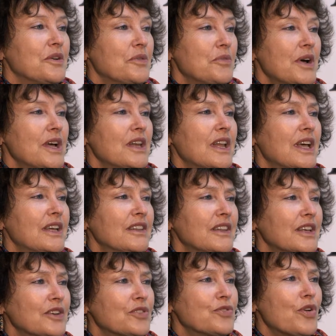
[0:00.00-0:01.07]
Well, I
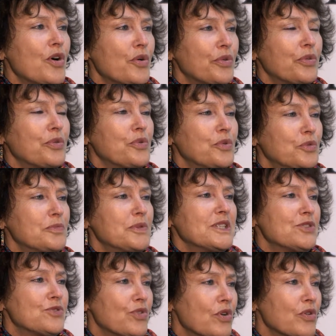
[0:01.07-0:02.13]
think growth could be
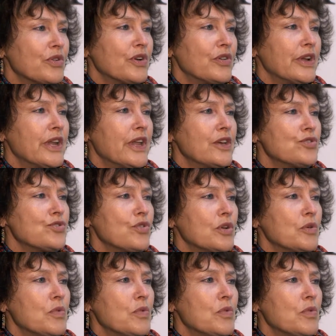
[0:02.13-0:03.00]
stronger, and actually